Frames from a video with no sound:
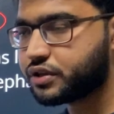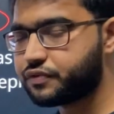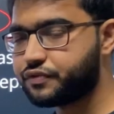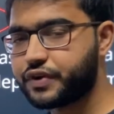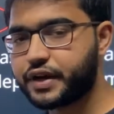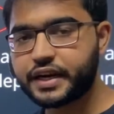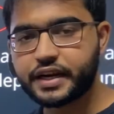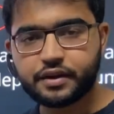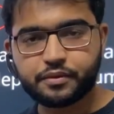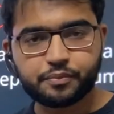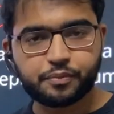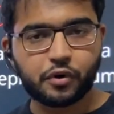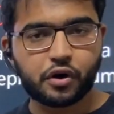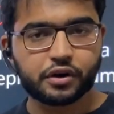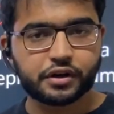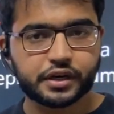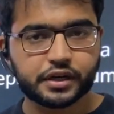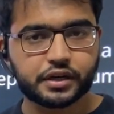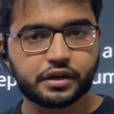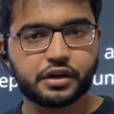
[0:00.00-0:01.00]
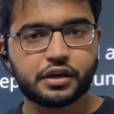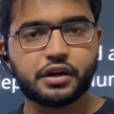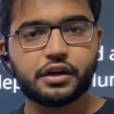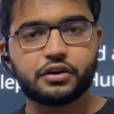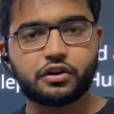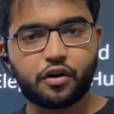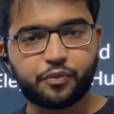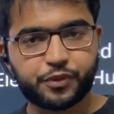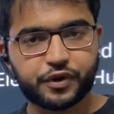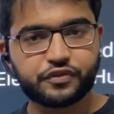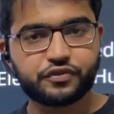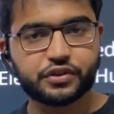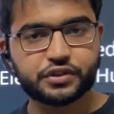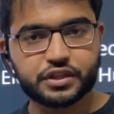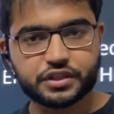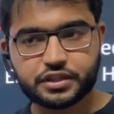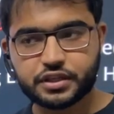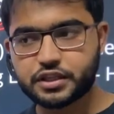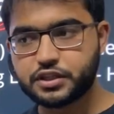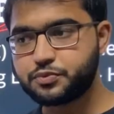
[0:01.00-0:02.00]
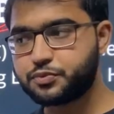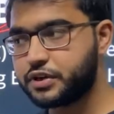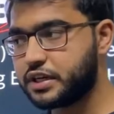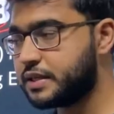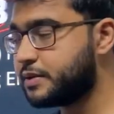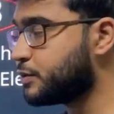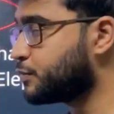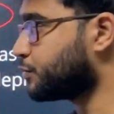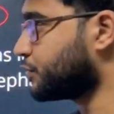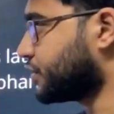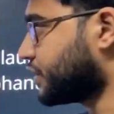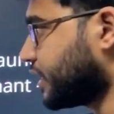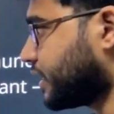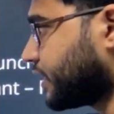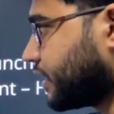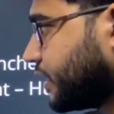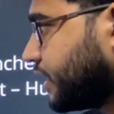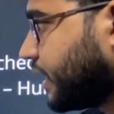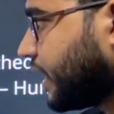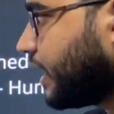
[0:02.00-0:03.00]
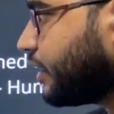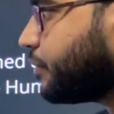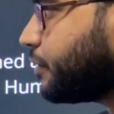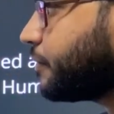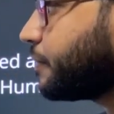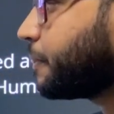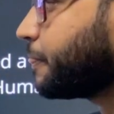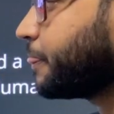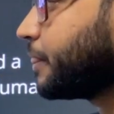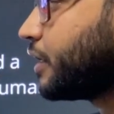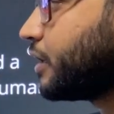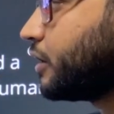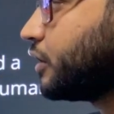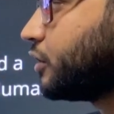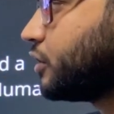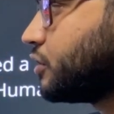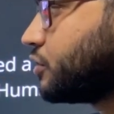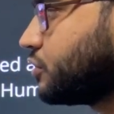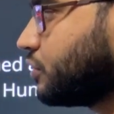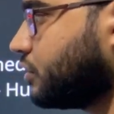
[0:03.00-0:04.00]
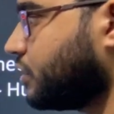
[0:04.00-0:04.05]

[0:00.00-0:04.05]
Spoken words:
very important topic for this year's prelims, Project Rehab. So